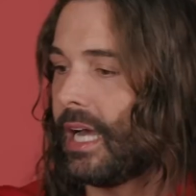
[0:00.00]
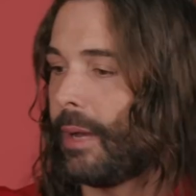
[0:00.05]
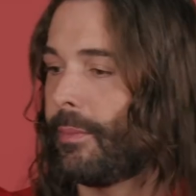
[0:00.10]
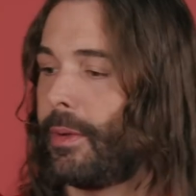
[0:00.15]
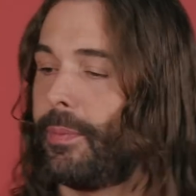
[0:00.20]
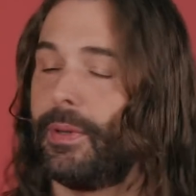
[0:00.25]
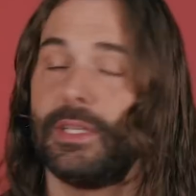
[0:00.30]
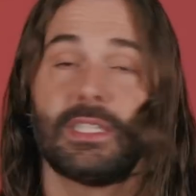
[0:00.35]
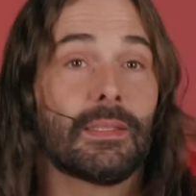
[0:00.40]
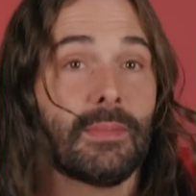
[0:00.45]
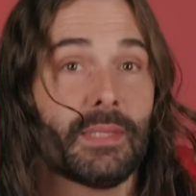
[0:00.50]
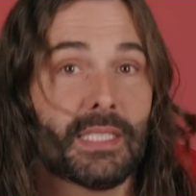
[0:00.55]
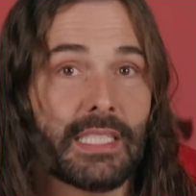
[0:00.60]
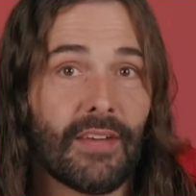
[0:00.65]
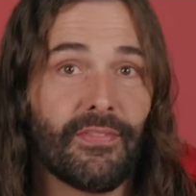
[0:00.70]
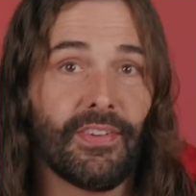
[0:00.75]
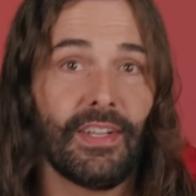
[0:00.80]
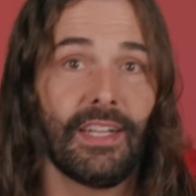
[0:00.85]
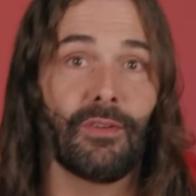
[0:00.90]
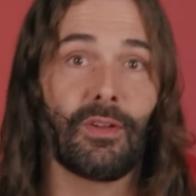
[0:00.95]
I'm gonna put some
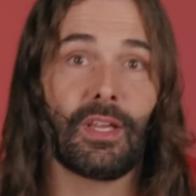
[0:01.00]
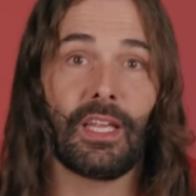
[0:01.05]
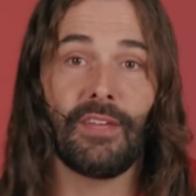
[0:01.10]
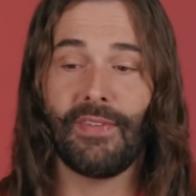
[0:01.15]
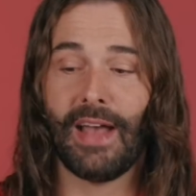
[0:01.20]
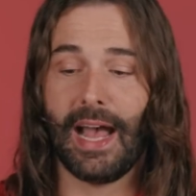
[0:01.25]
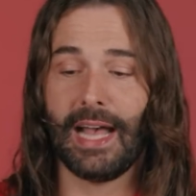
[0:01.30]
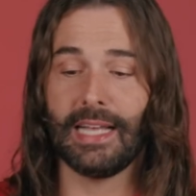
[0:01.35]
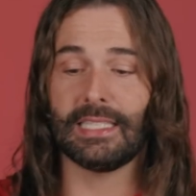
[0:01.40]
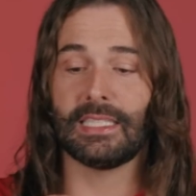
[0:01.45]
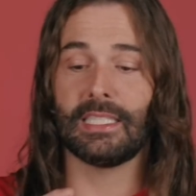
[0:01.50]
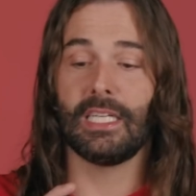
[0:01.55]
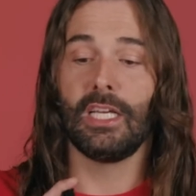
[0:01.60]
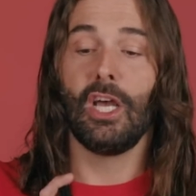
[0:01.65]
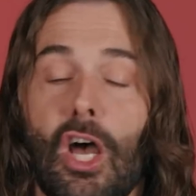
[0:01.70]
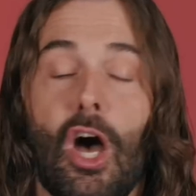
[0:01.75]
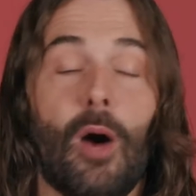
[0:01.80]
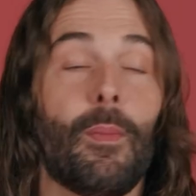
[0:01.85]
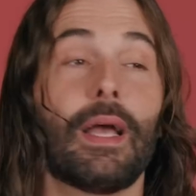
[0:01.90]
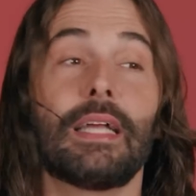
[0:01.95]
stuff in it really fast.
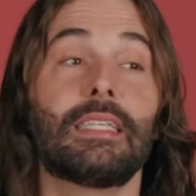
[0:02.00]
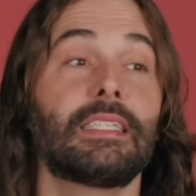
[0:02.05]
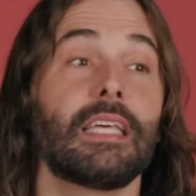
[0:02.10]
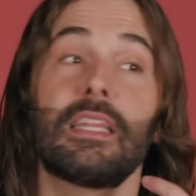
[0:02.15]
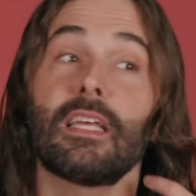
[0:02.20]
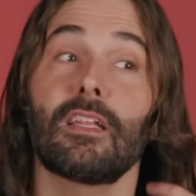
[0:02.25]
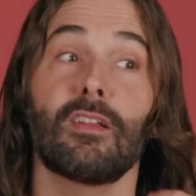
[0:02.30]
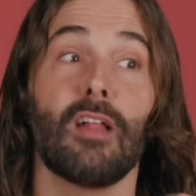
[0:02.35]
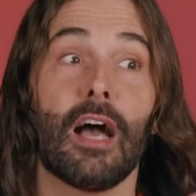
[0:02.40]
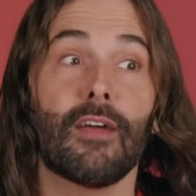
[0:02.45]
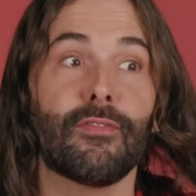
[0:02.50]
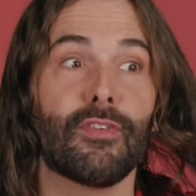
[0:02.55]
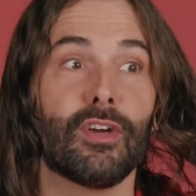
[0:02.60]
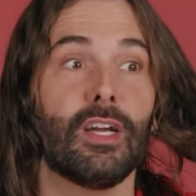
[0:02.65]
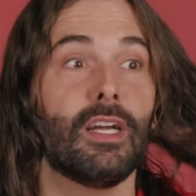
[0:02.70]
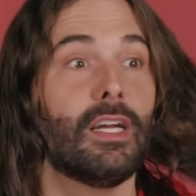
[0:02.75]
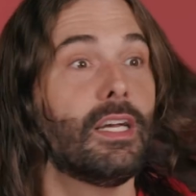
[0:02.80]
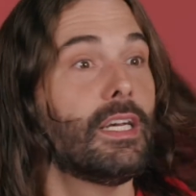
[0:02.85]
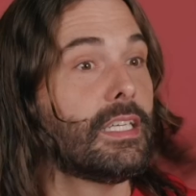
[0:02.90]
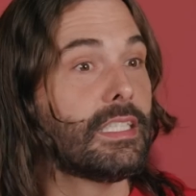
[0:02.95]
Oh my God, set the clock
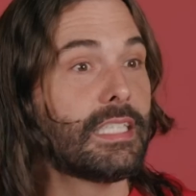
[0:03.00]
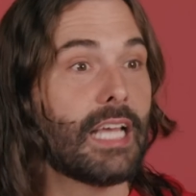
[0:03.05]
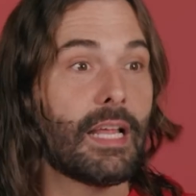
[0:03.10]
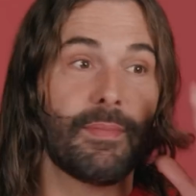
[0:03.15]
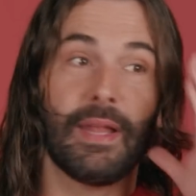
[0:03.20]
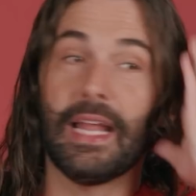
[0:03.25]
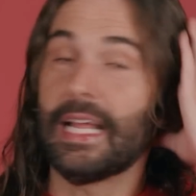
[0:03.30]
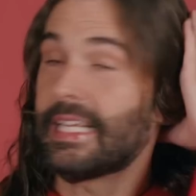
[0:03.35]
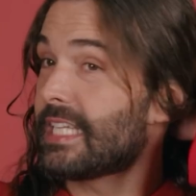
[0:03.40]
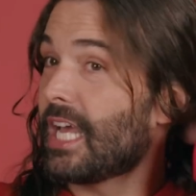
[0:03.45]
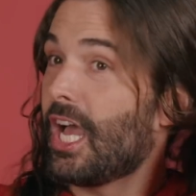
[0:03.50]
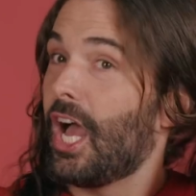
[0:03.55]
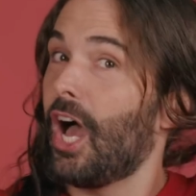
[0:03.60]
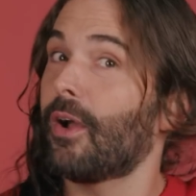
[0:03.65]
for 10 minutes.